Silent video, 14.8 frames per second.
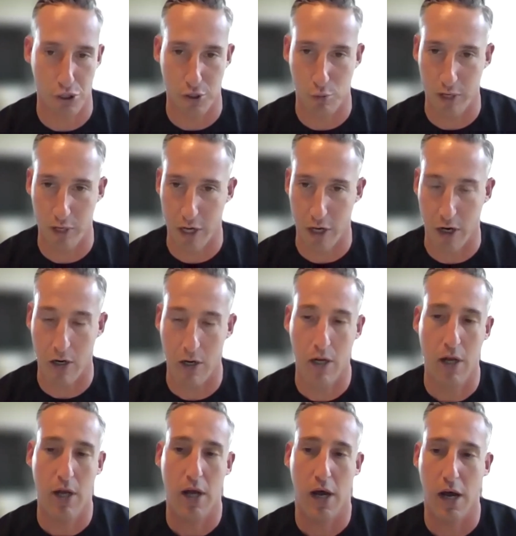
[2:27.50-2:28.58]
than we are.
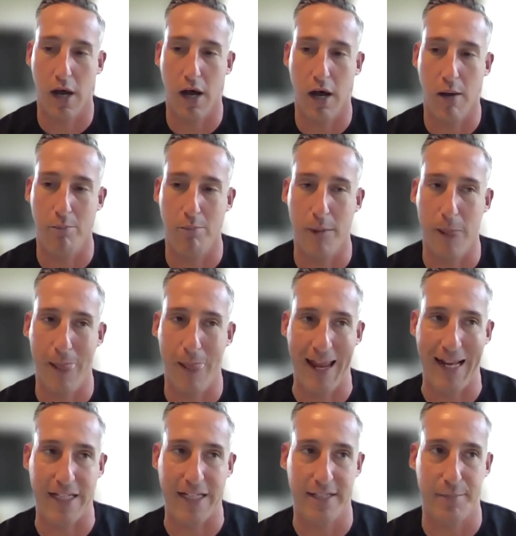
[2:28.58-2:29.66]

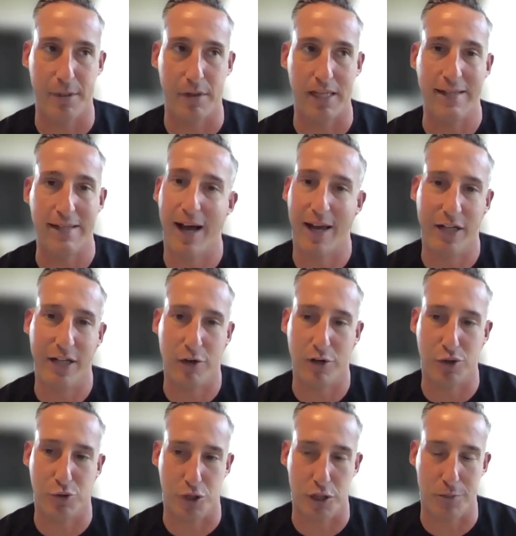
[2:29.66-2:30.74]
And typically not near
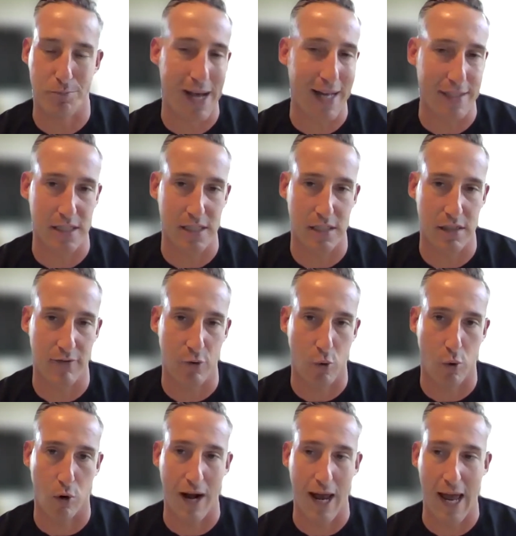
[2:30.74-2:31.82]
as responsive
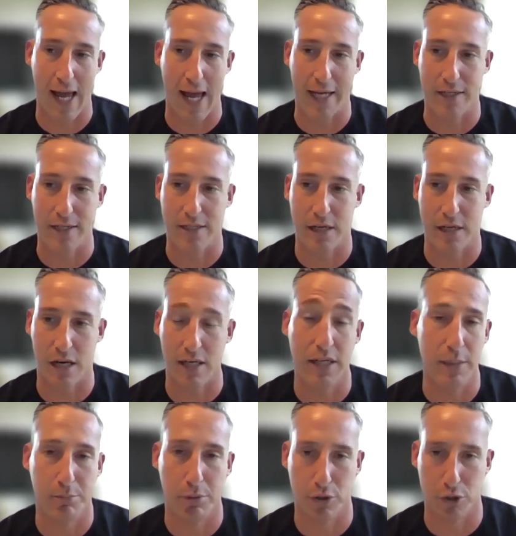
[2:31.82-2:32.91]
or as
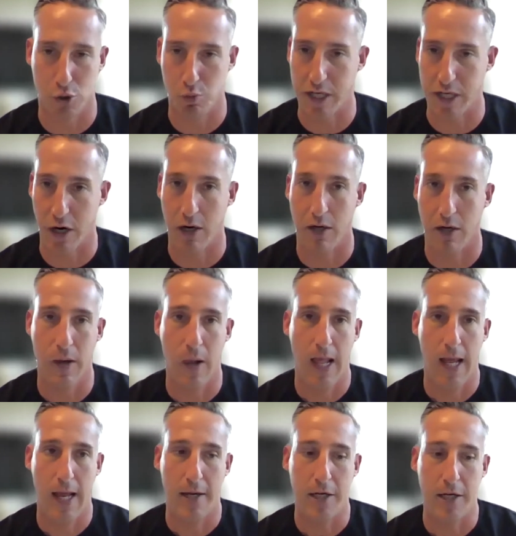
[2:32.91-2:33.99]
nimble as we are.
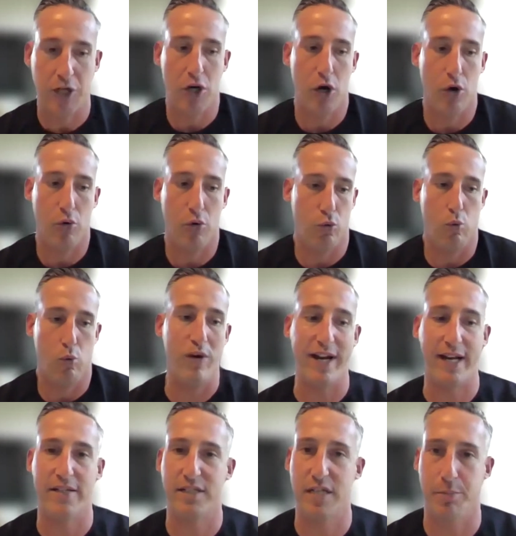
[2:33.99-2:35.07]
We
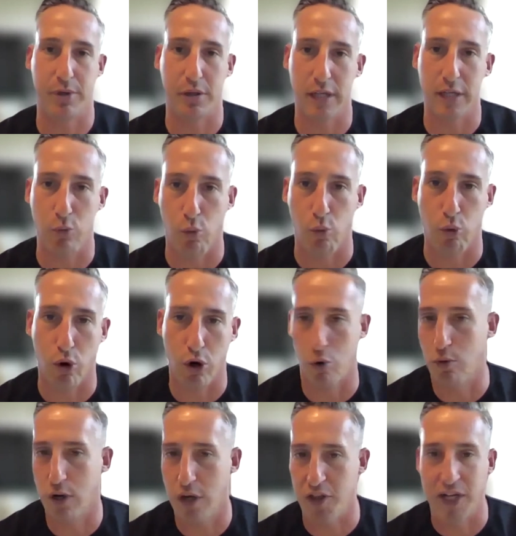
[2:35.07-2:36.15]
can typically work
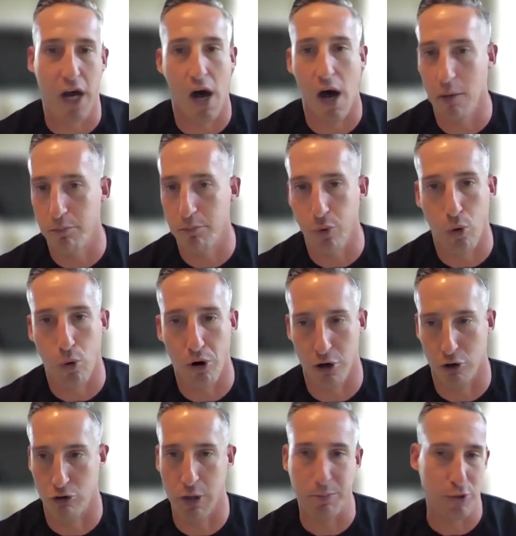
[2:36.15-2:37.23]
with and onboard a
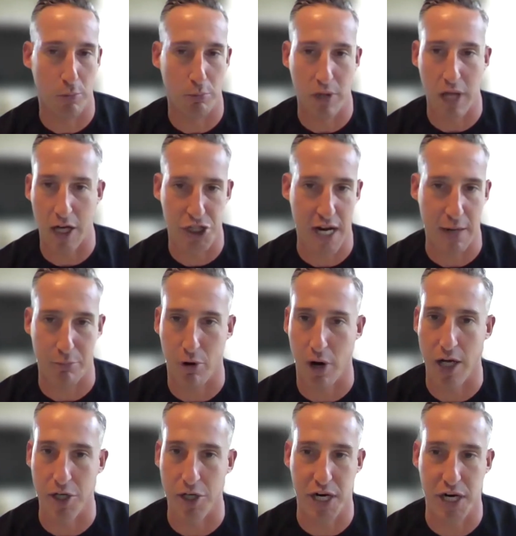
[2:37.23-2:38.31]
crypto blockchain
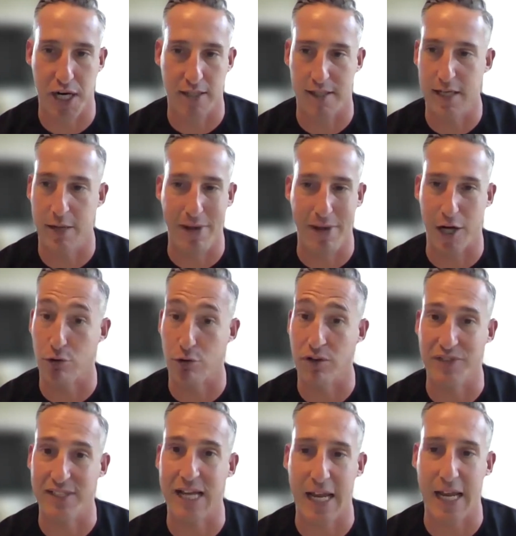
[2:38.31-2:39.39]
project in a matter of
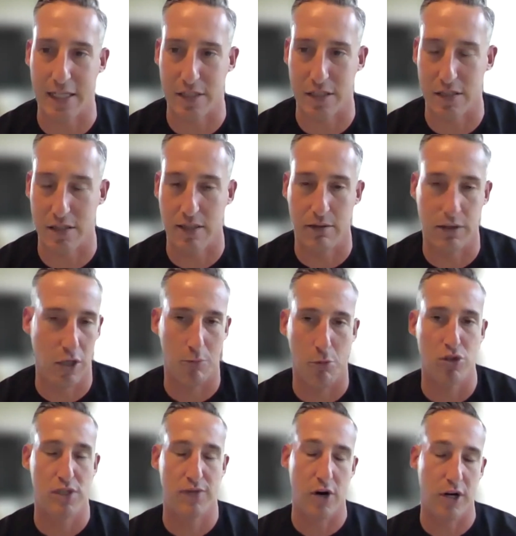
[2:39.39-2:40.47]
days. And,
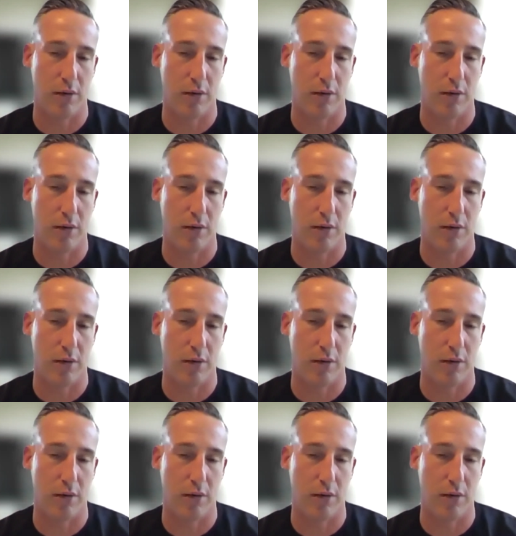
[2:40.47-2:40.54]
most of our